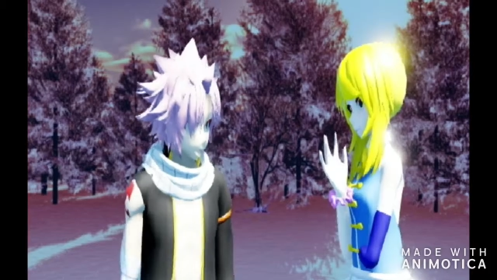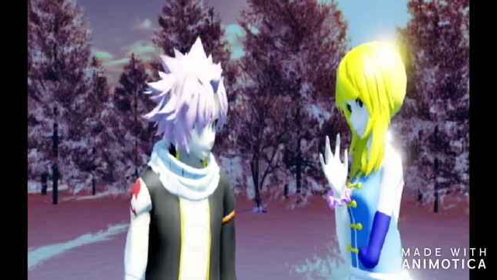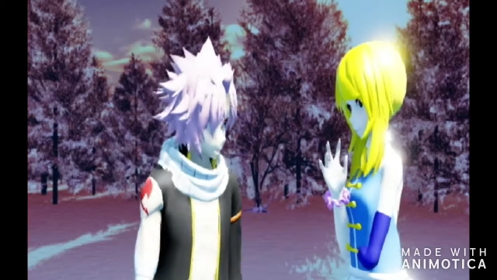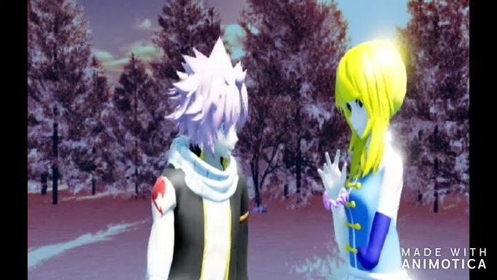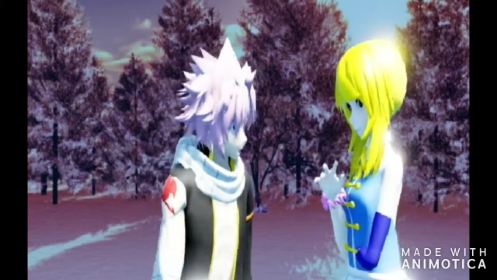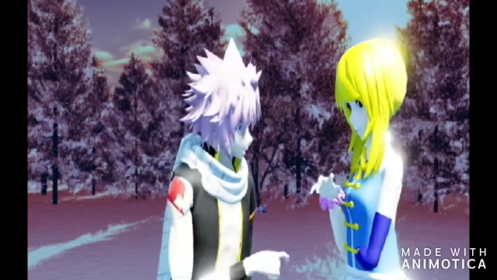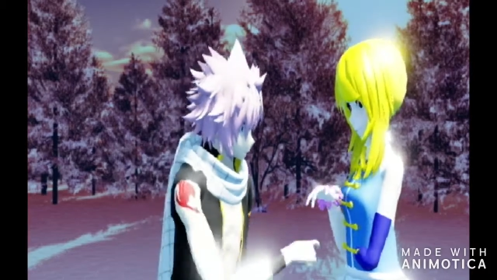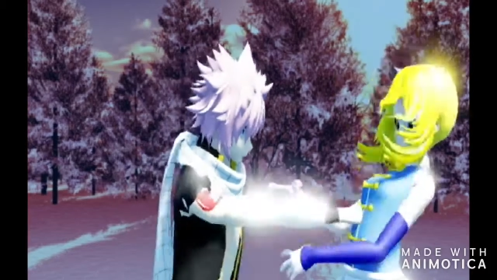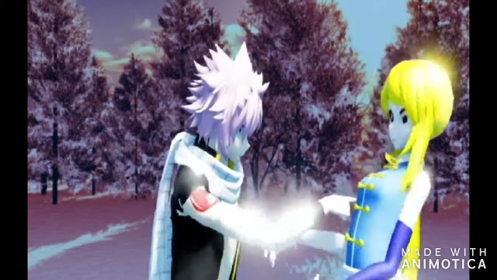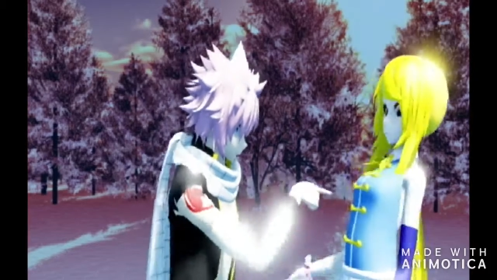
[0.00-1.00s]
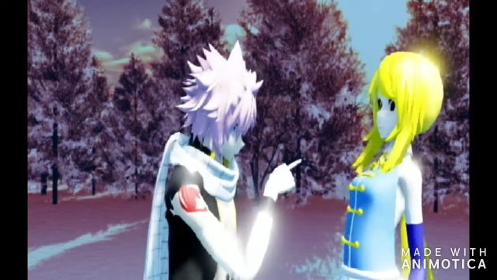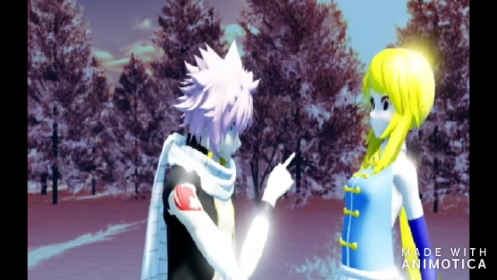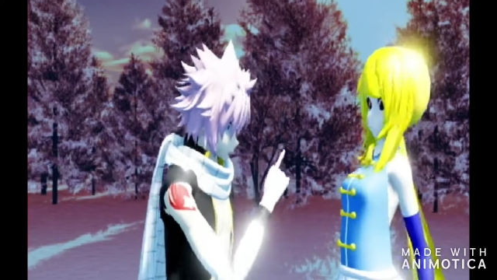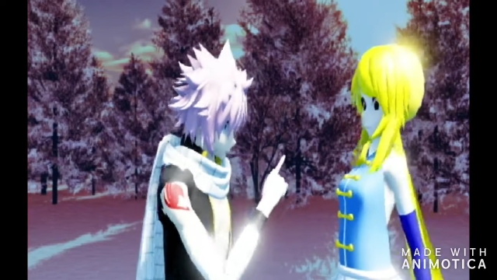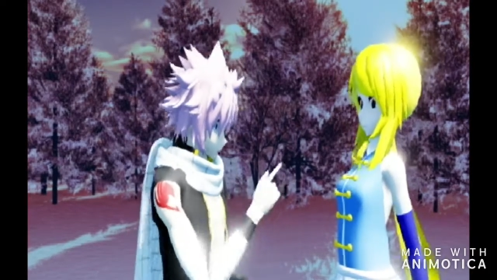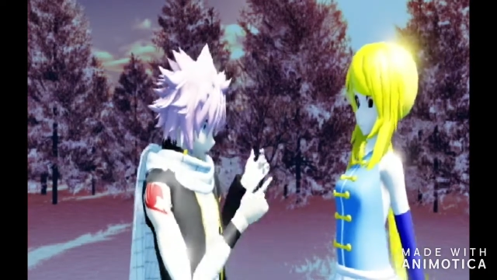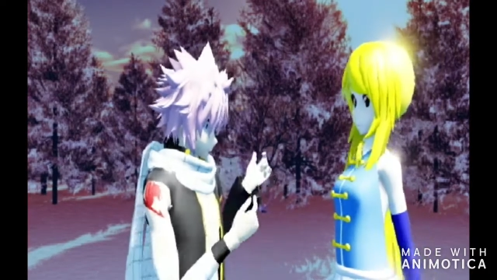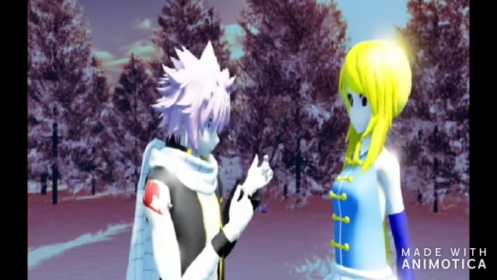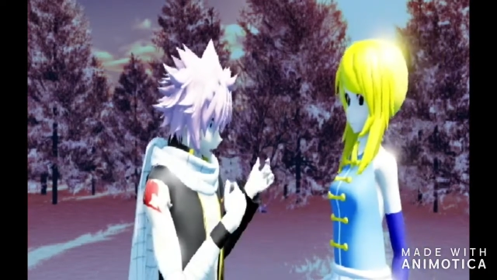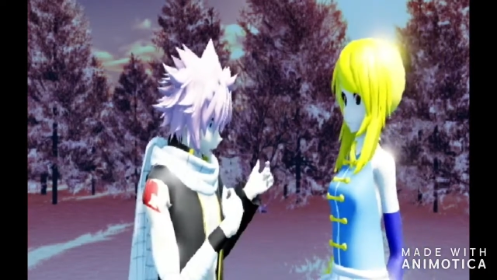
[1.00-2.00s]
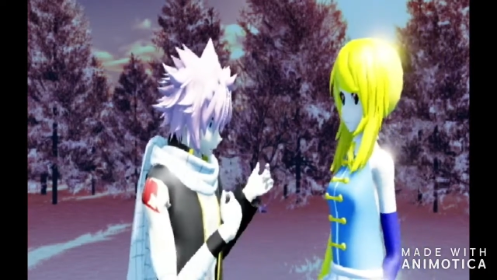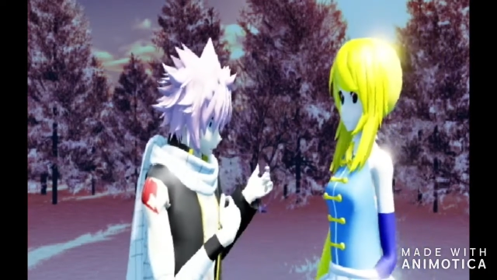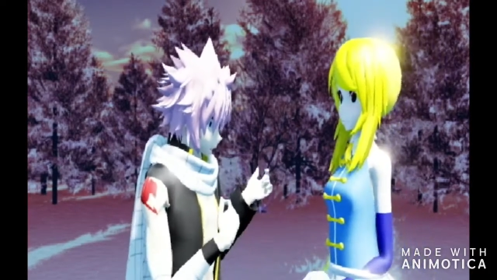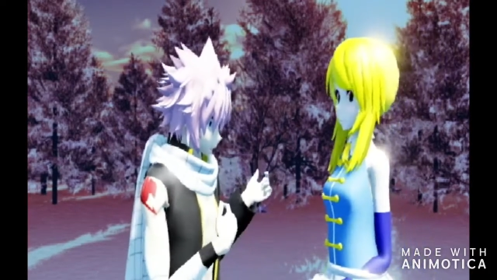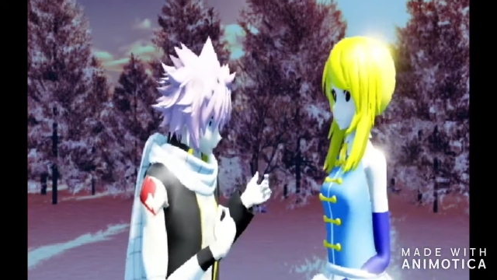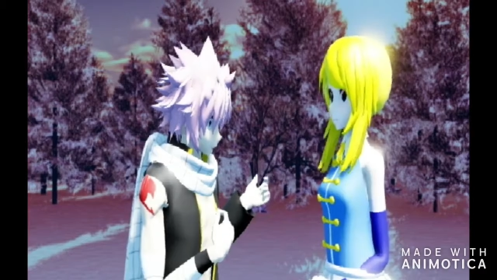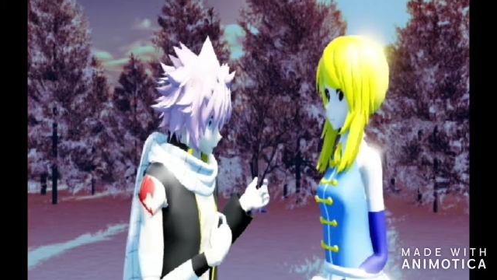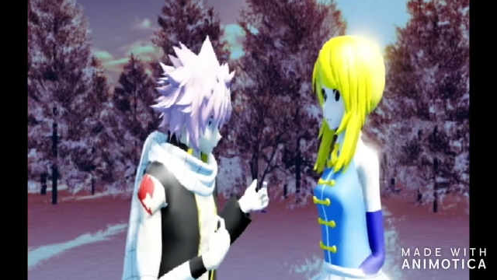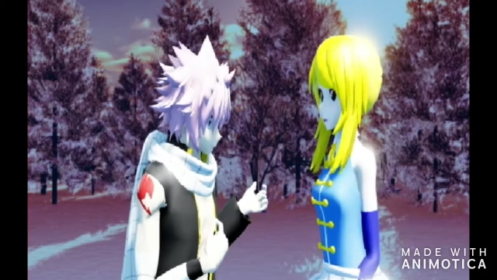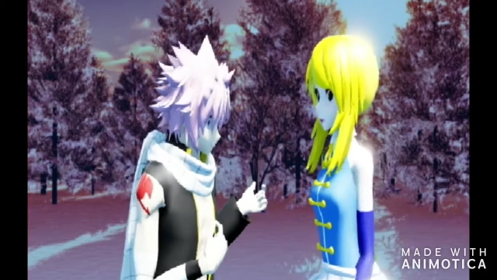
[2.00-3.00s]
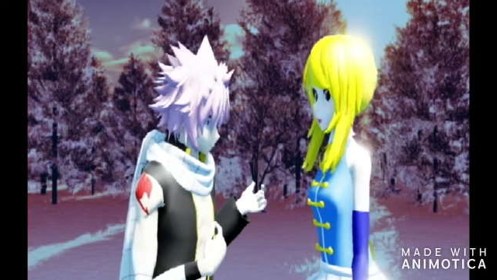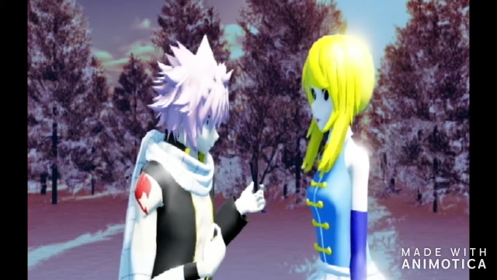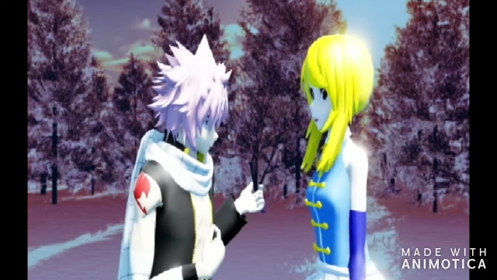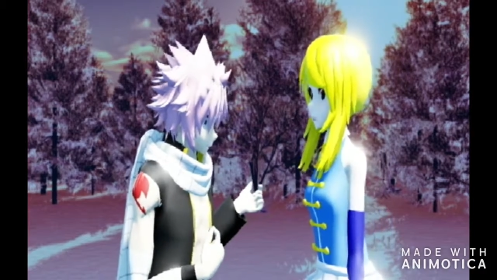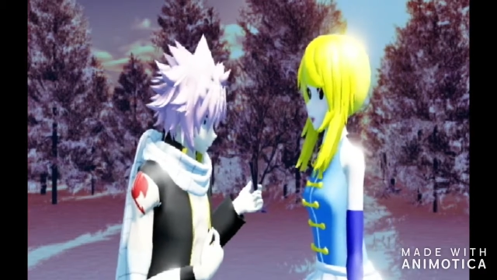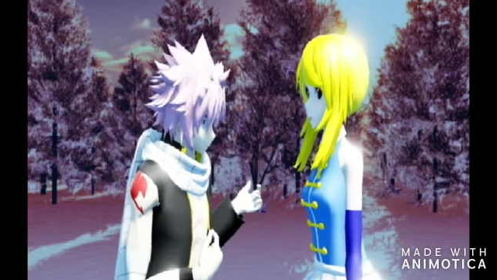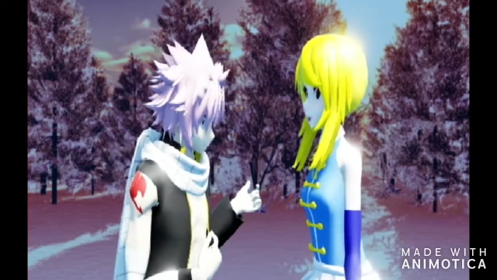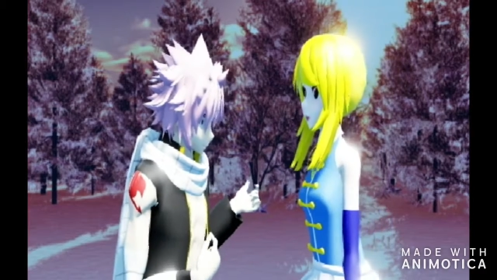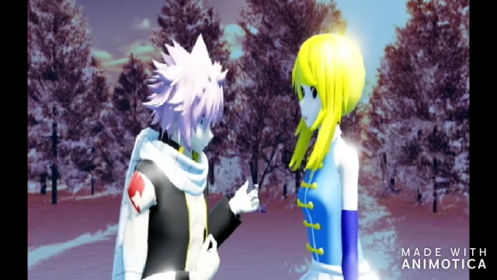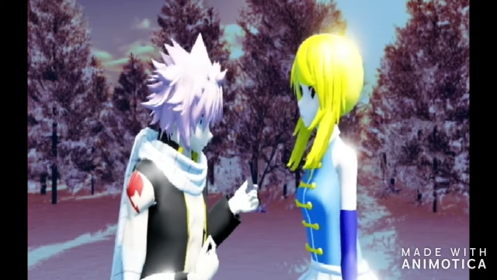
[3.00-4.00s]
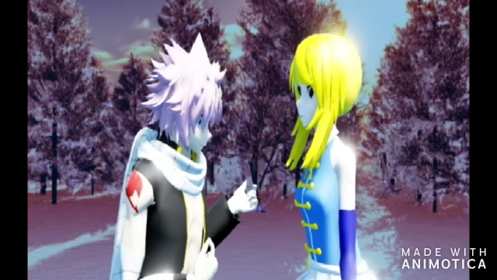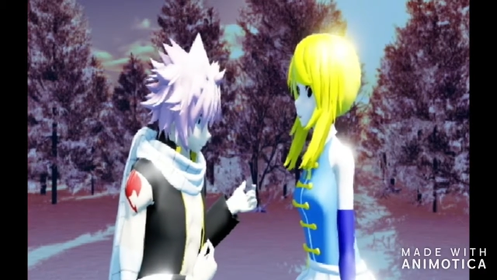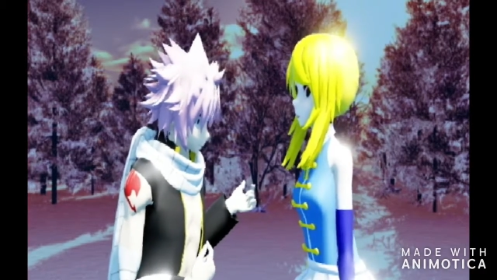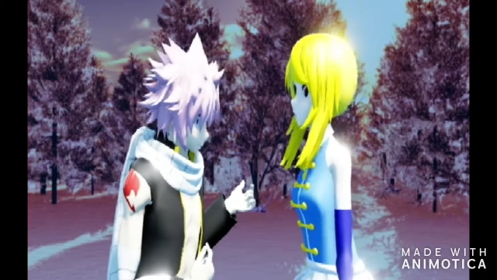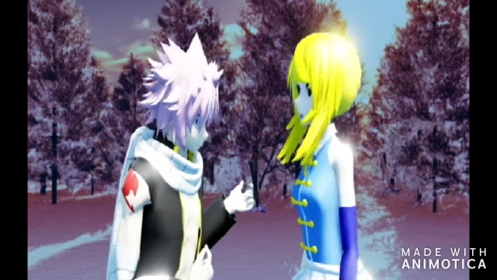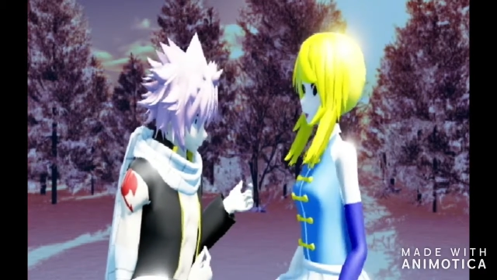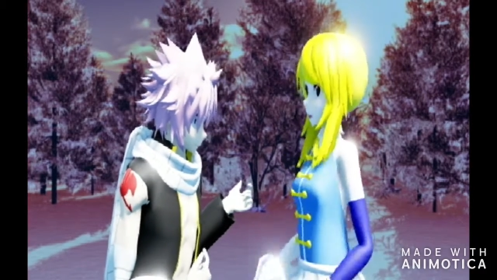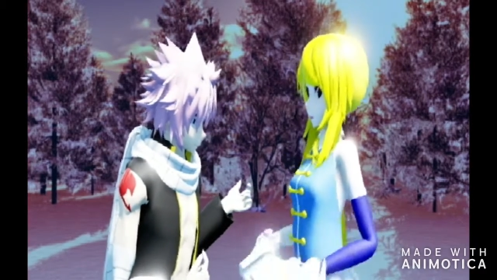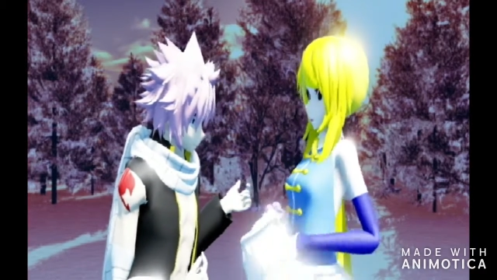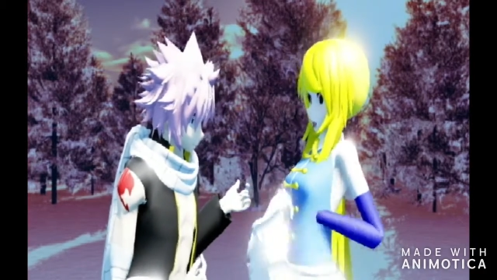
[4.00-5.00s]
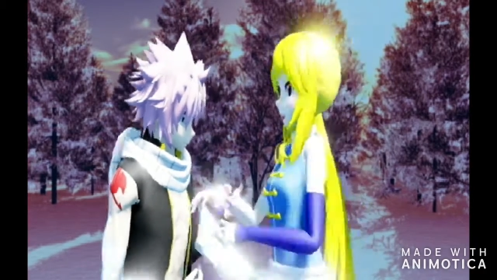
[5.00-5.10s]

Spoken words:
No face is visible, so there are no lips to read.